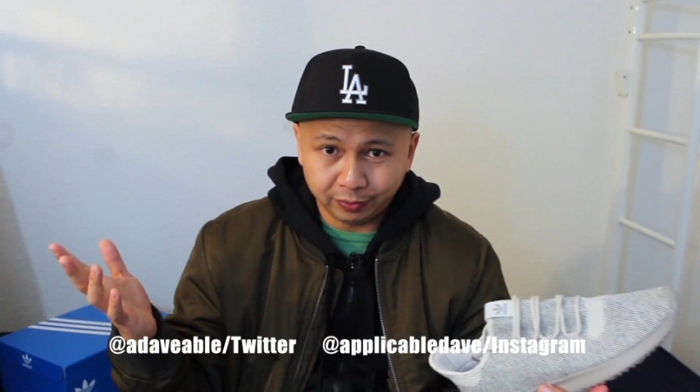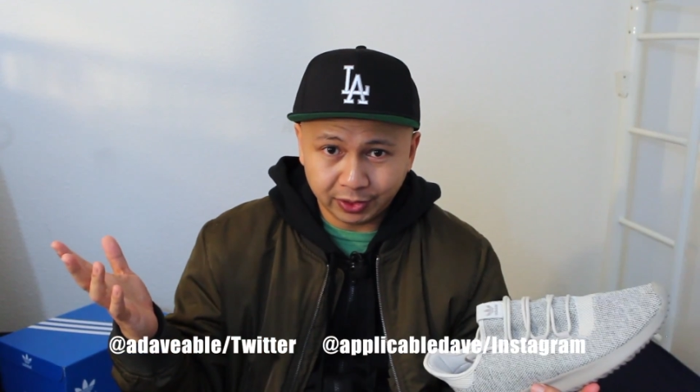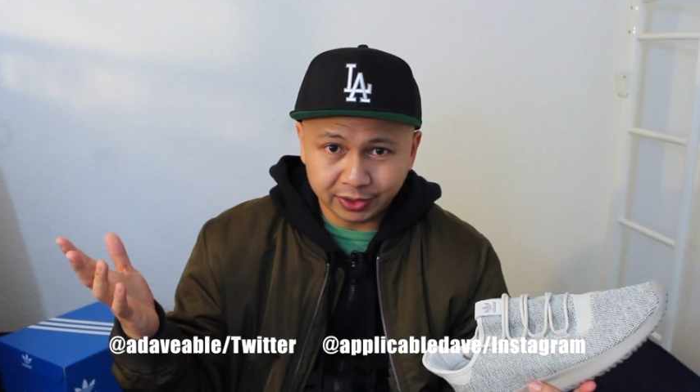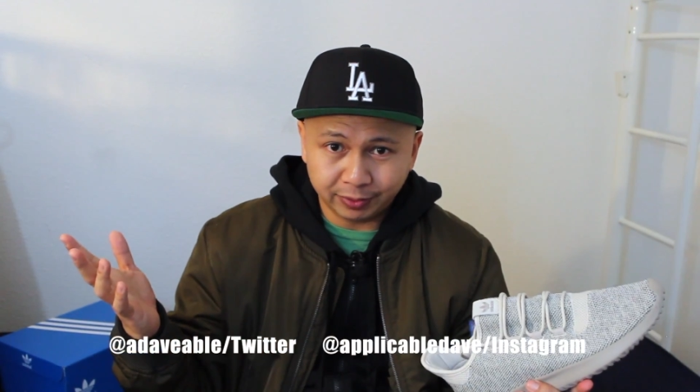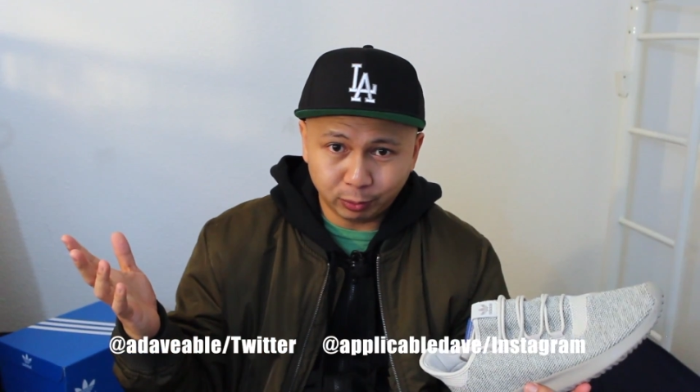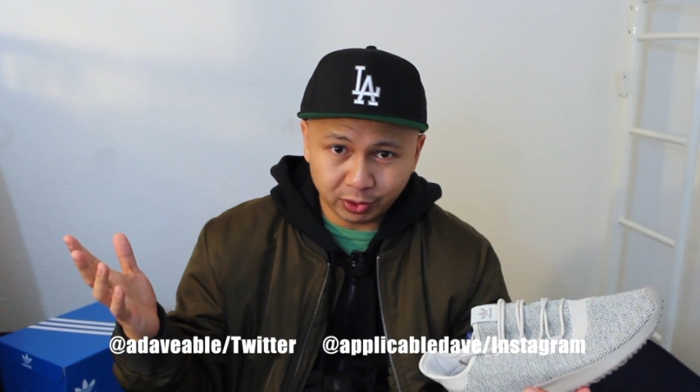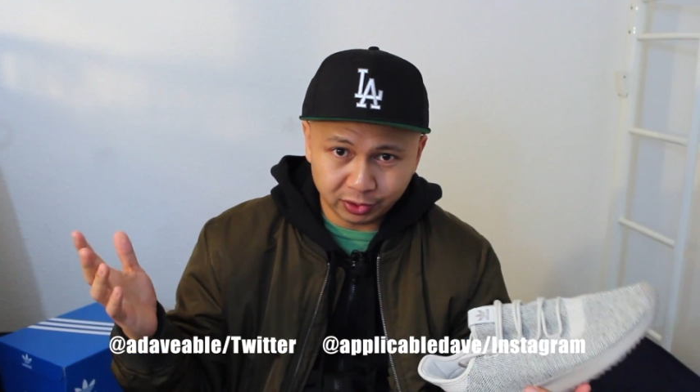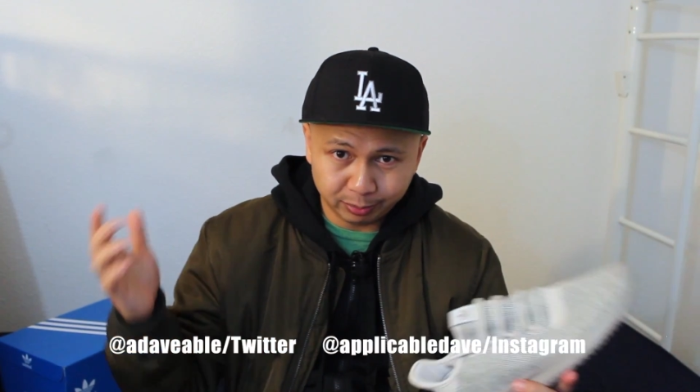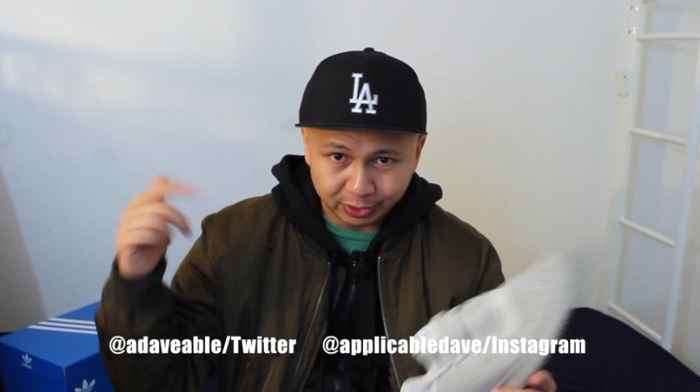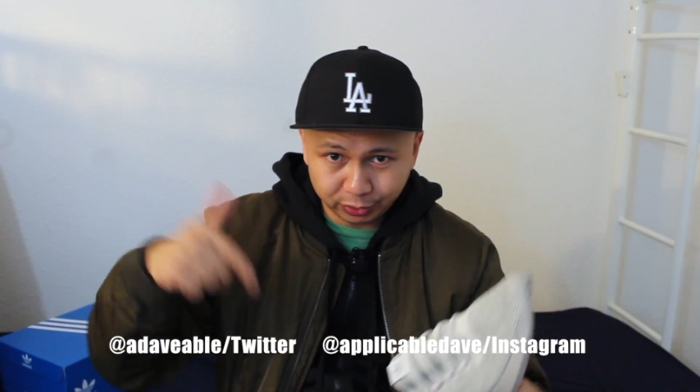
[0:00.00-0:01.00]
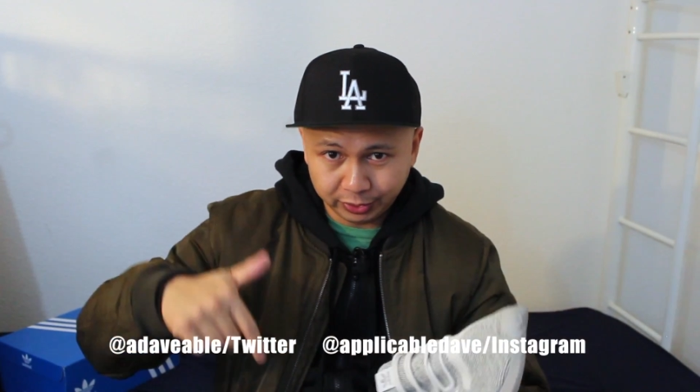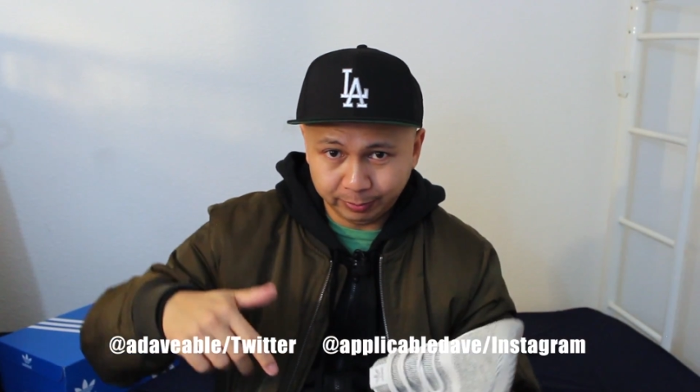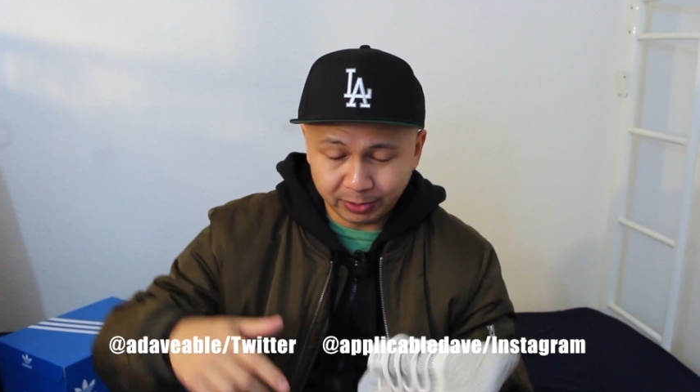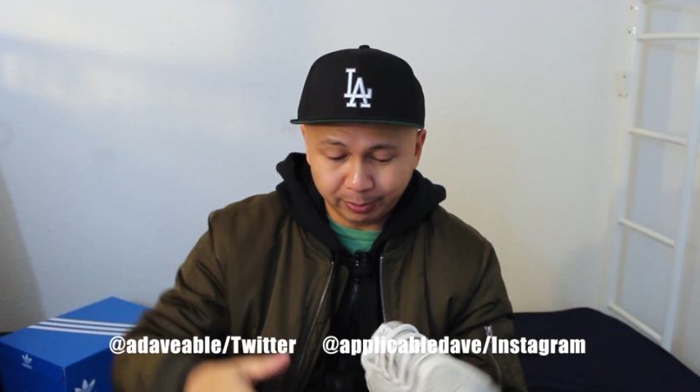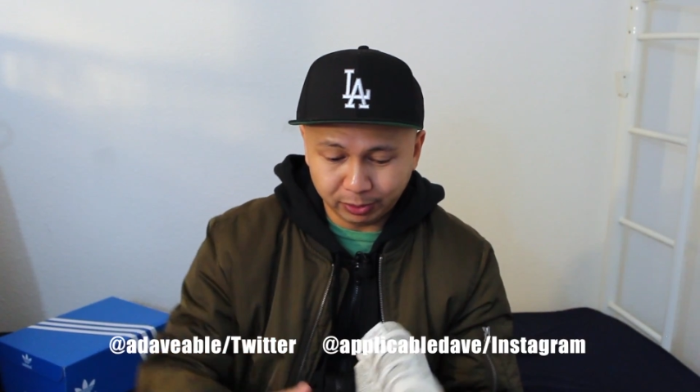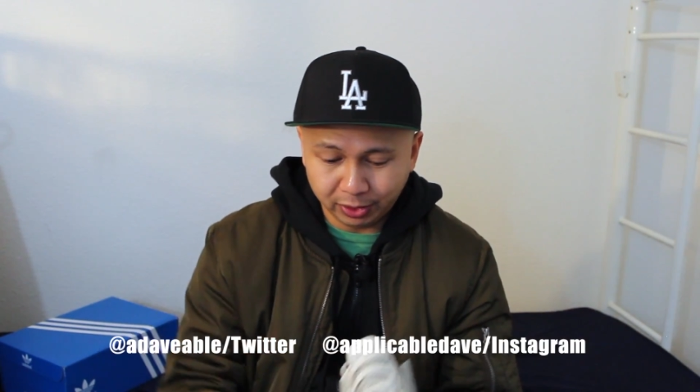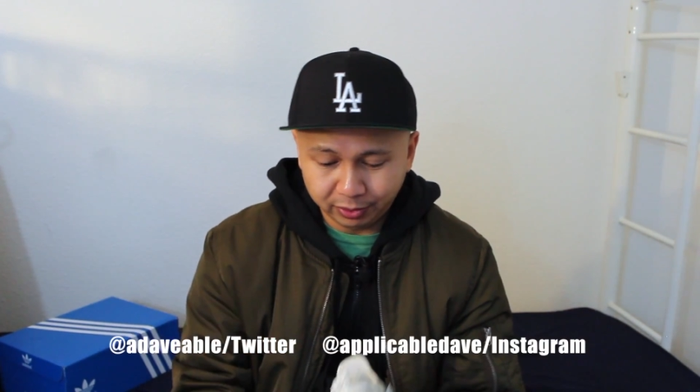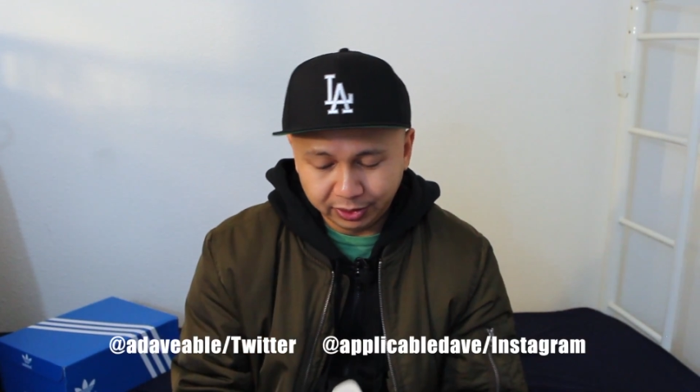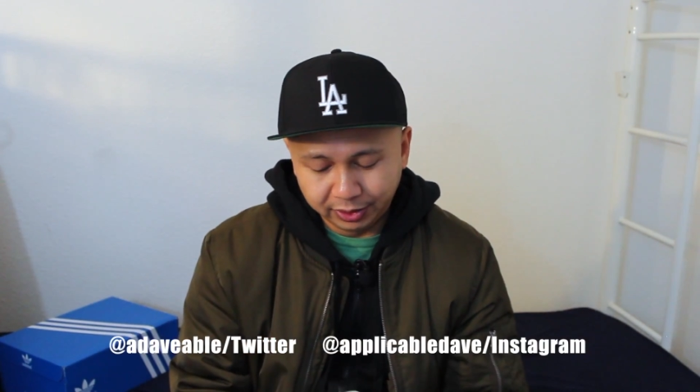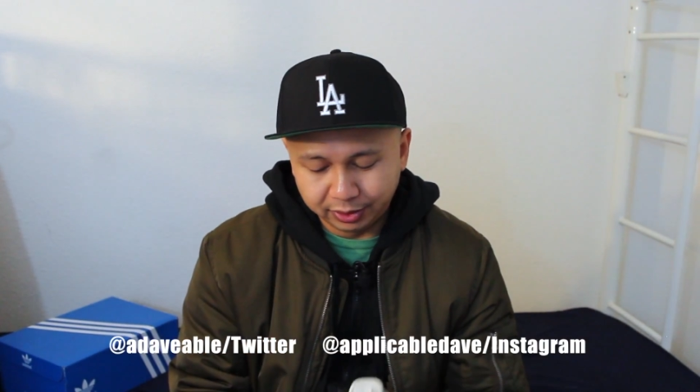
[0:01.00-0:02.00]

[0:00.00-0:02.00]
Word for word: If you guys have any questions, make sure you leave them down below.